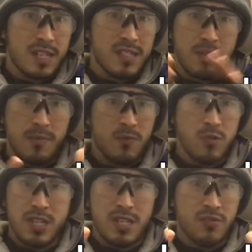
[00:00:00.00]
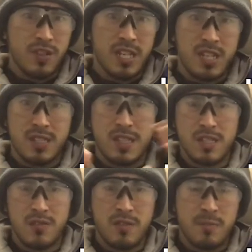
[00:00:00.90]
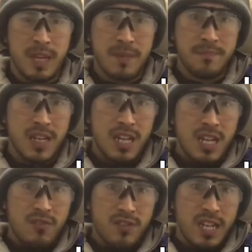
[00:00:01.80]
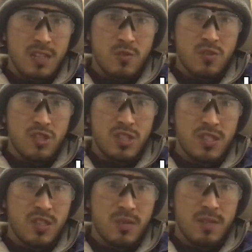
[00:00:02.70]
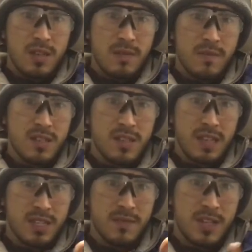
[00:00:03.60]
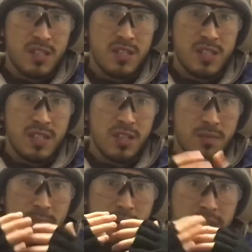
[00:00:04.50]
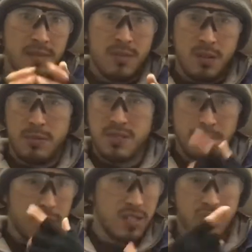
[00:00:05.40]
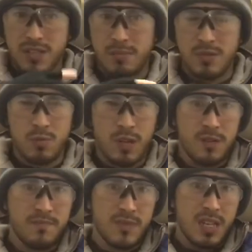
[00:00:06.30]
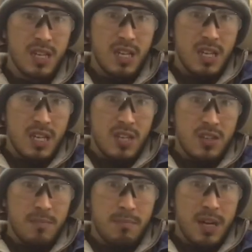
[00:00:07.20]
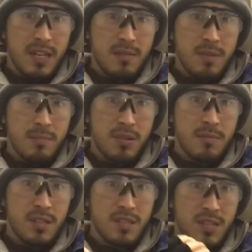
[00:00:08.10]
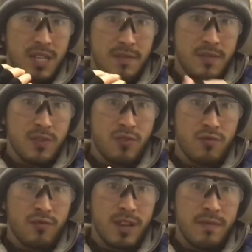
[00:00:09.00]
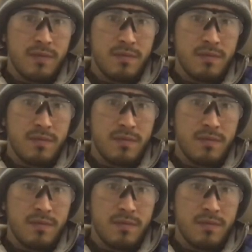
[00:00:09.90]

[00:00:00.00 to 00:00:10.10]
I said before, you can agree, you can disagree with me. Grenade launchers, first things first, you can buy them. I'll put some pictures up as well. You can buy them and put them underneath your RIF.